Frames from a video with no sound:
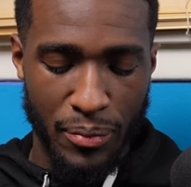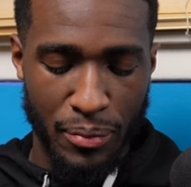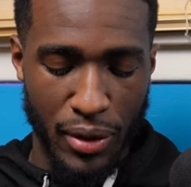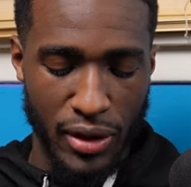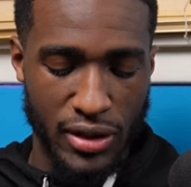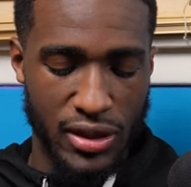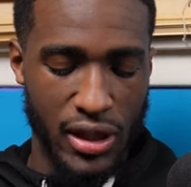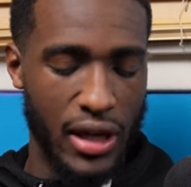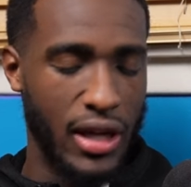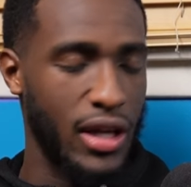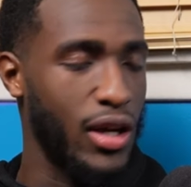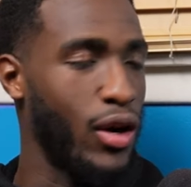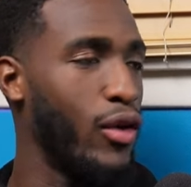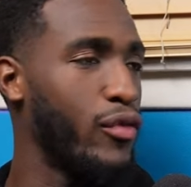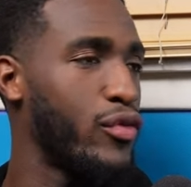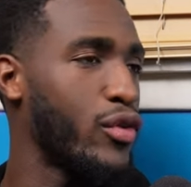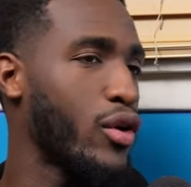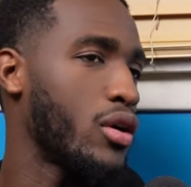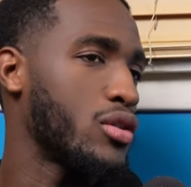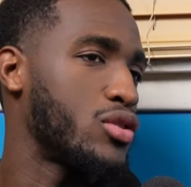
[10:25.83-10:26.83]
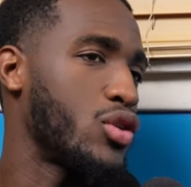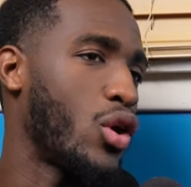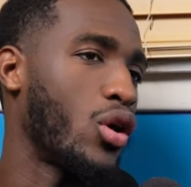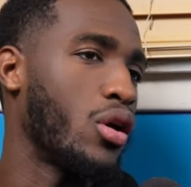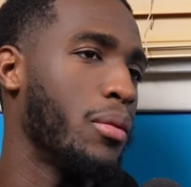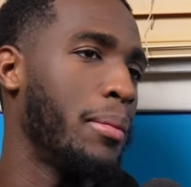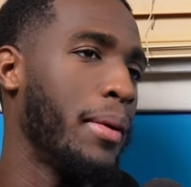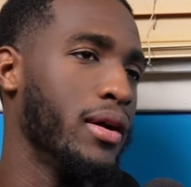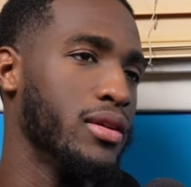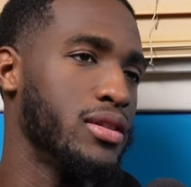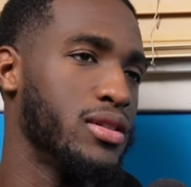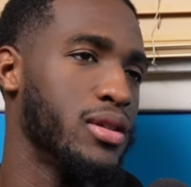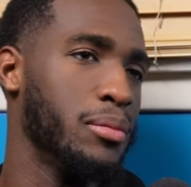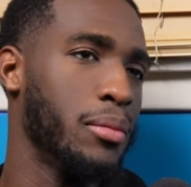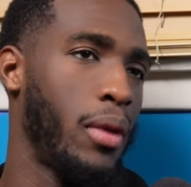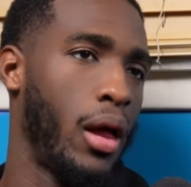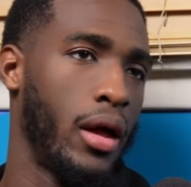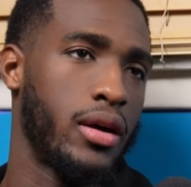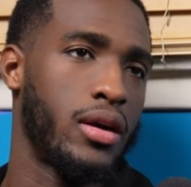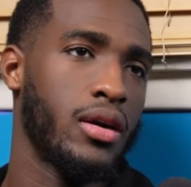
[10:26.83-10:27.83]
But it's like, yo, if you're going to talk about some,
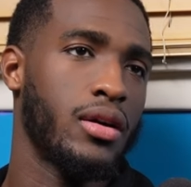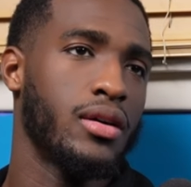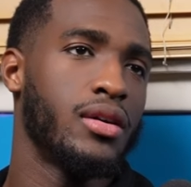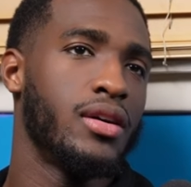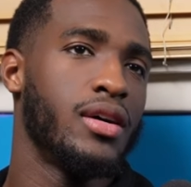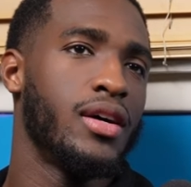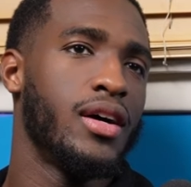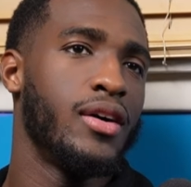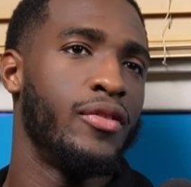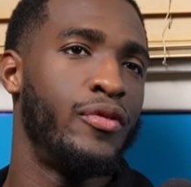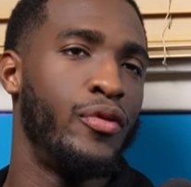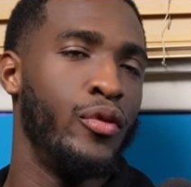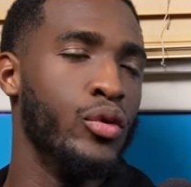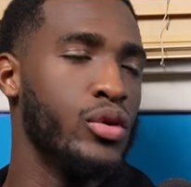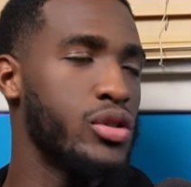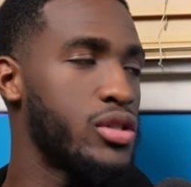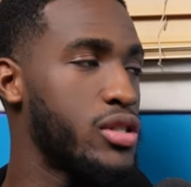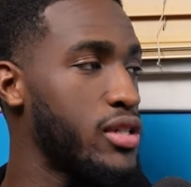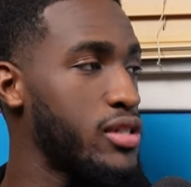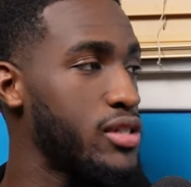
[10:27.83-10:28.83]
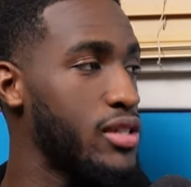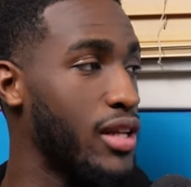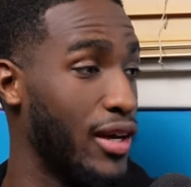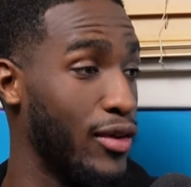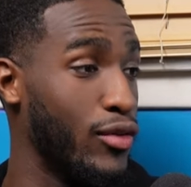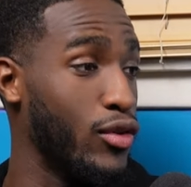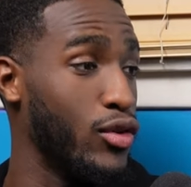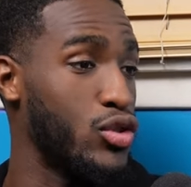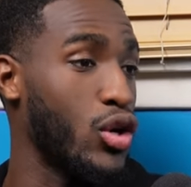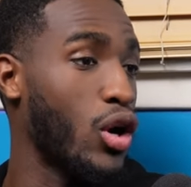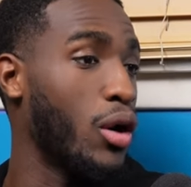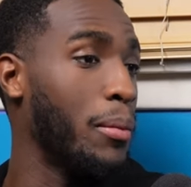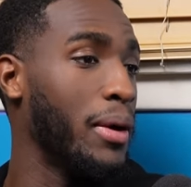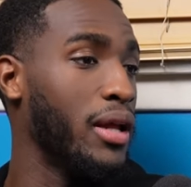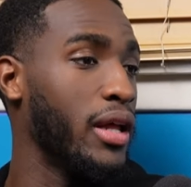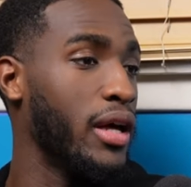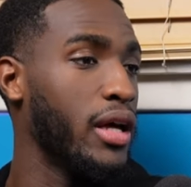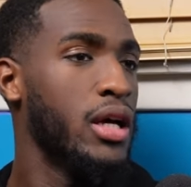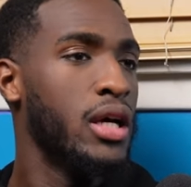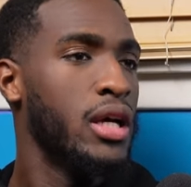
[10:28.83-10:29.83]
like, foolishness, like, if you're going to talk about,
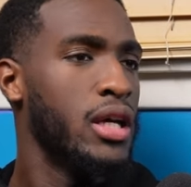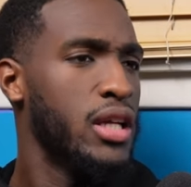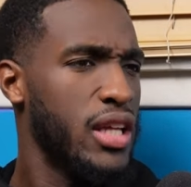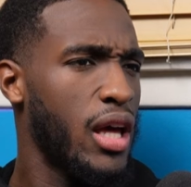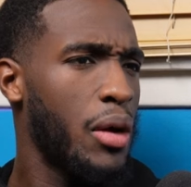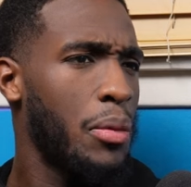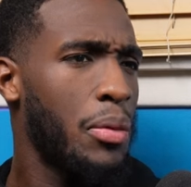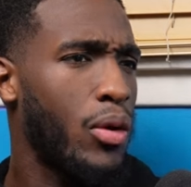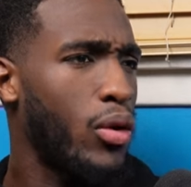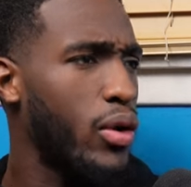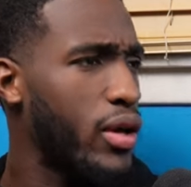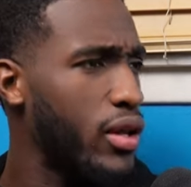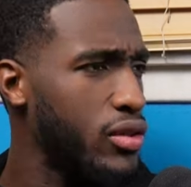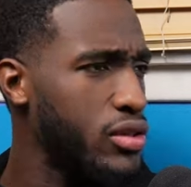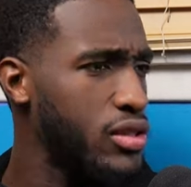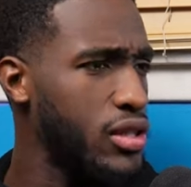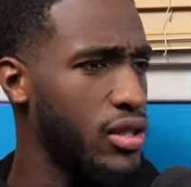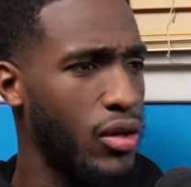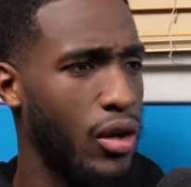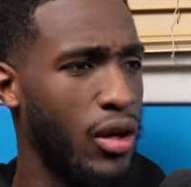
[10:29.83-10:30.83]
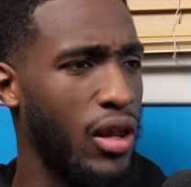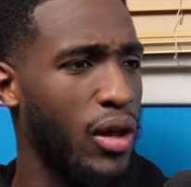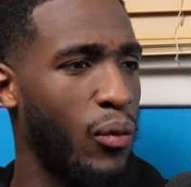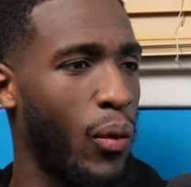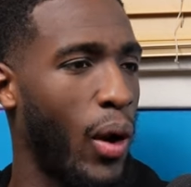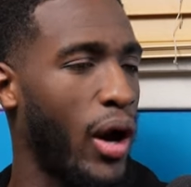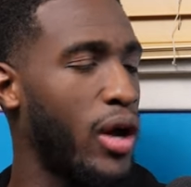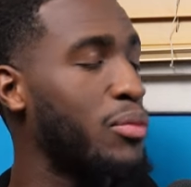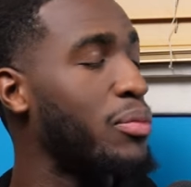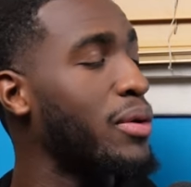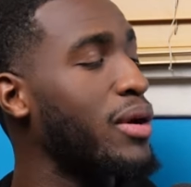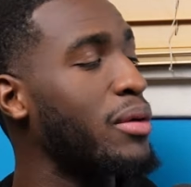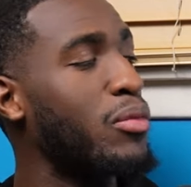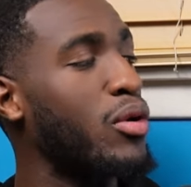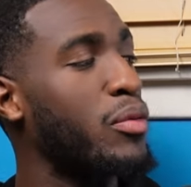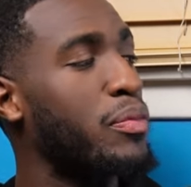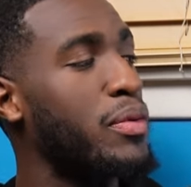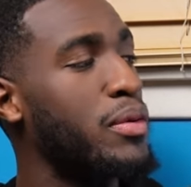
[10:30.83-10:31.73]
like, yeah, we're going to kill this thing and all that, why are you bringing more